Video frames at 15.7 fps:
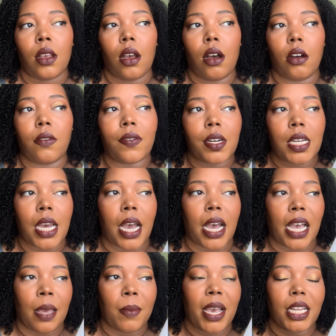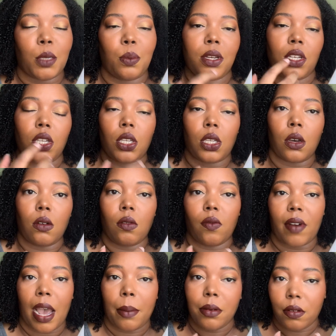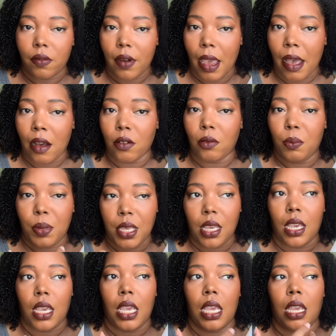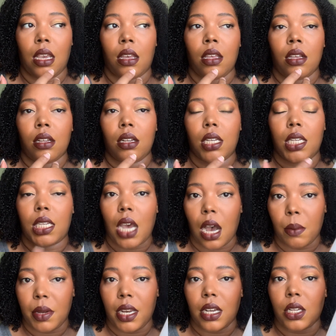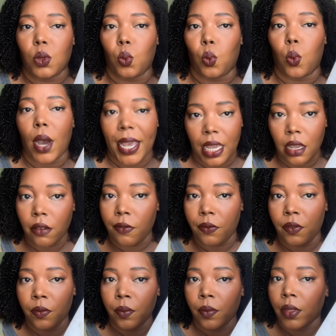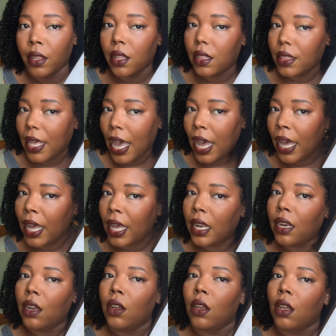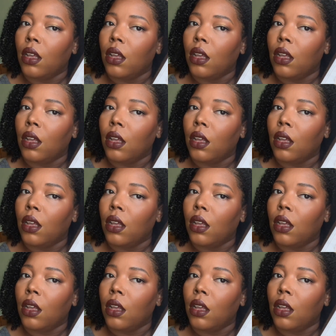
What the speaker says: over time has been so wrapped around being Dominic's wife that